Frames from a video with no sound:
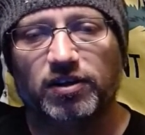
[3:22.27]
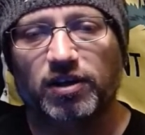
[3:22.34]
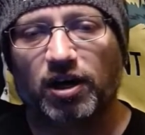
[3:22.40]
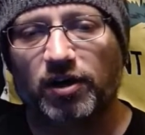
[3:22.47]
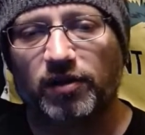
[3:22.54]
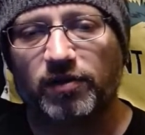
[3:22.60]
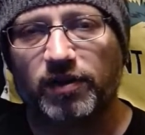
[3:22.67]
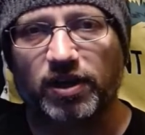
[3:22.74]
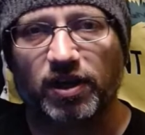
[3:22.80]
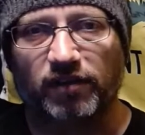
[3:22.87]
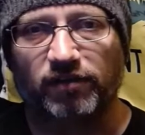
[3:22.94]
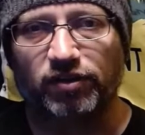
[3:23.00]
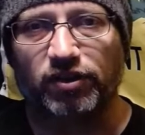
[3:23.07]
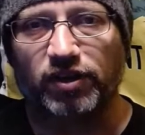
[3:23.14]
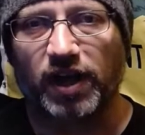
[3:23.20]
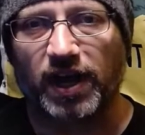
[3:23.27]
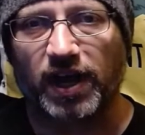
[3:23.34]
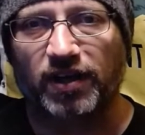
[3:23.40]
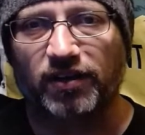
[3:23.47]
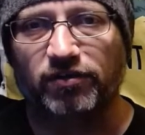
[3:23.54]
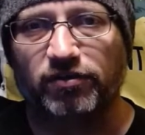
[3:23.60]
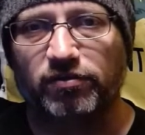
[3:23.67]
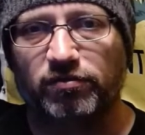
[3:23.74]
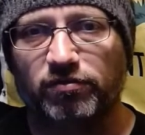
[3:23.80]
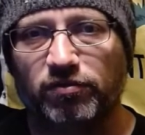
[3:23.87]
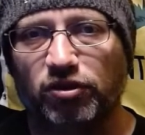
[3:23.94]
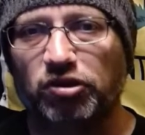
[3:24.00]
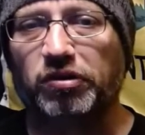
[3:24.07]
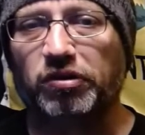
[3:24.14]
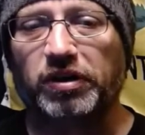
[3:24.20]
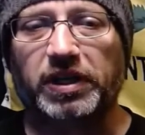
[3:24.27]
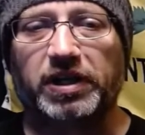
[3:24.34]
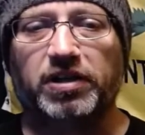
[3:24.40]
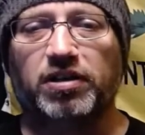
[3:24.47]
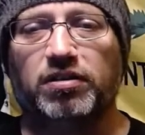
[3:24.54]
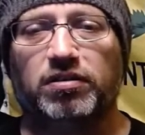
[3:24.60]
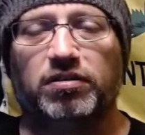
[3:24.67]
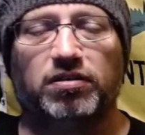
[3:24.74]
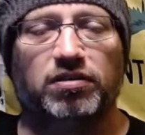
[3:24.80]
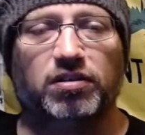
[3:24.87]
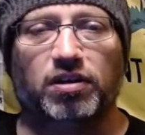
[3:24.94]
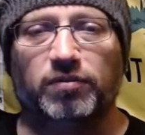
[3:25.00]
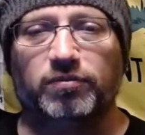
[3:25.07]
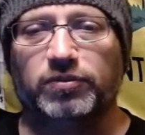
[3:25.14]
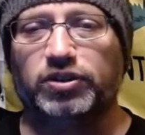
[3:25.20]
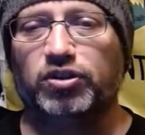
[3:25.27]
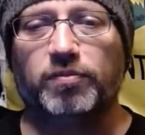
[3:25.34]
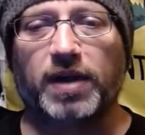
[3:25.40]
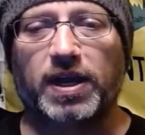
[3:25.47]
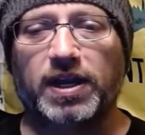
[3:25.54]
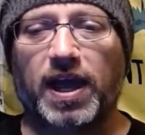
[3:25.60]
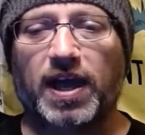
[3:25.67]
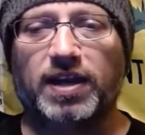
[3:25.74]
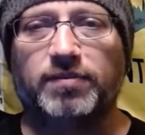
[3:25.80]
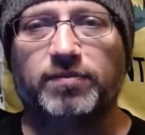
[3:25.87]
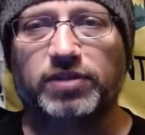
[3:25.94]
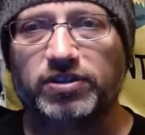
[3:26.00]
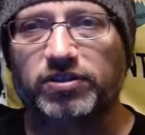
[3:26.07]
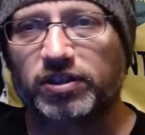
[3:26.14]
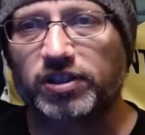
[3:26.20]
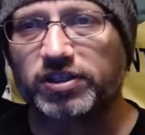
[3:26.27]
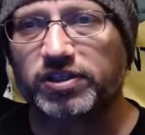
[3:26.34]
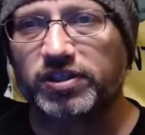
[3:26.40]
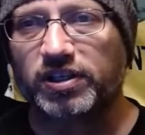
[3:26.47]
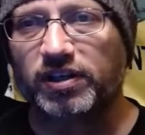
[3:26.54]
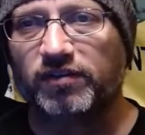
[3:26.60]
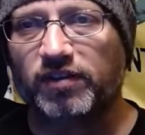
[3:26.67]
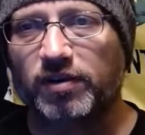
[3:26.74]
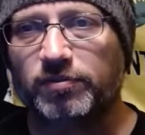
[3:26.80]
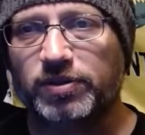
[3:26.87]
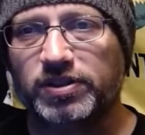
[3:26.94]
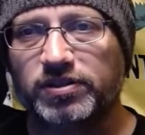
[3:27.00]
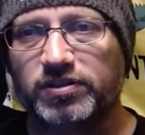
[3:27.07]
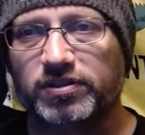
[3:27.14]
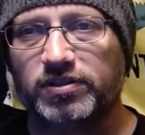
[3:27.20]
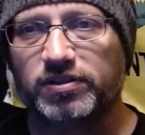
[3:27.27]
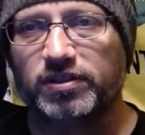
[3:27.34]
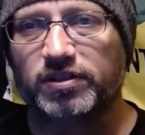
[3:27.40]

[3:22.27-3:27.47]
the governor has agreed so magnanimously to give up his